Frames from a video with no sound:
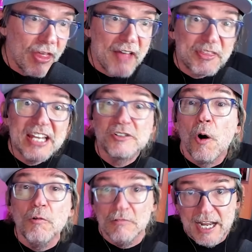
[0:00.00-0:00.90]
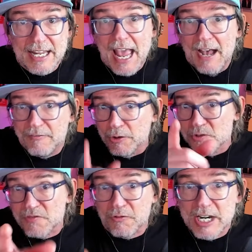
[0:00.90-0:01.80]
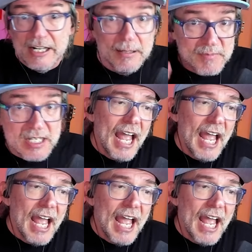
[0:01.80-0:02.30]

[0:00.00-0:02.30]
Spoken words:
that they don't like have those freedoms.